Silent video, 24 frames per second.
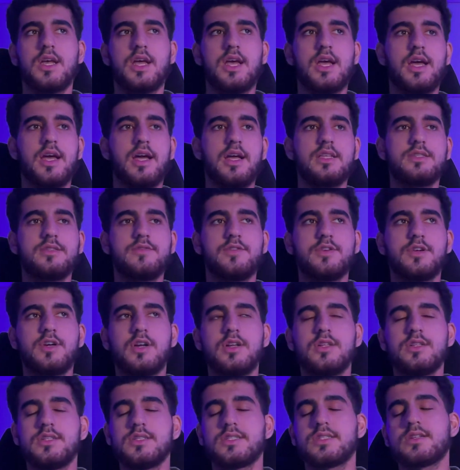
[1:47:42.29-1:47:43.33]
and we're
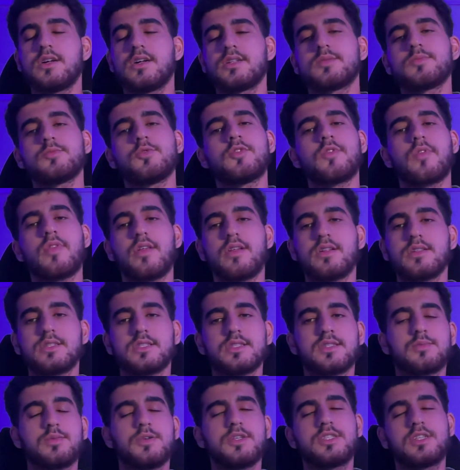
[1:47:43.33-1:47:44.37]
gonna discuss more things,
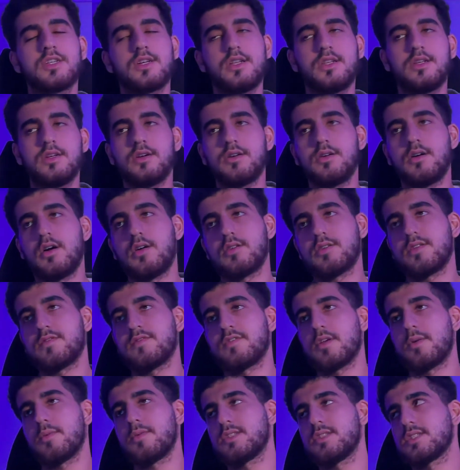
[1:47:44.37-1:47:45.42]
especially out of
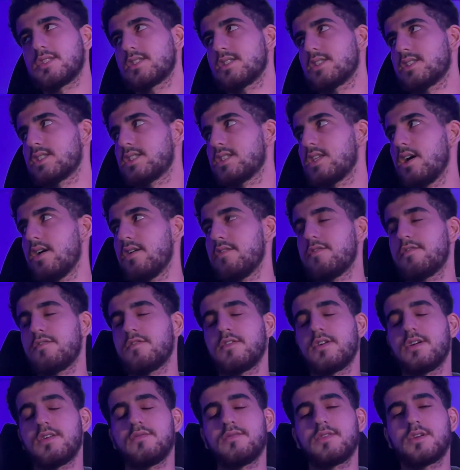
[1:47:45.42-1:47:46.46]
topics
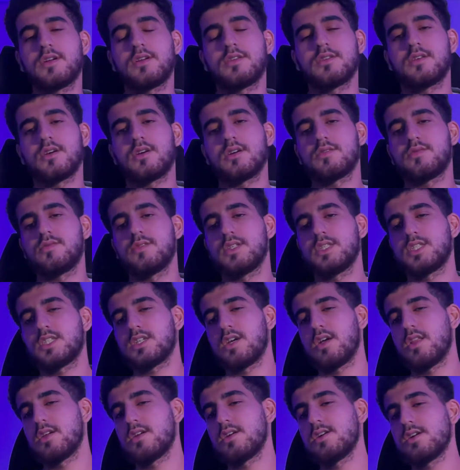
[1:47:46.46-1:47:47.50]
stuff, and we're gonna talk with each
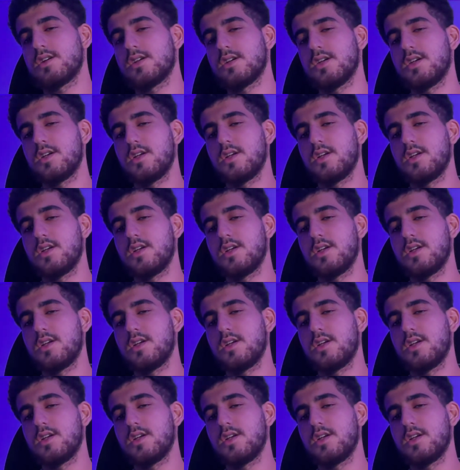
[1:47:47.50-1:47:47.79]
other.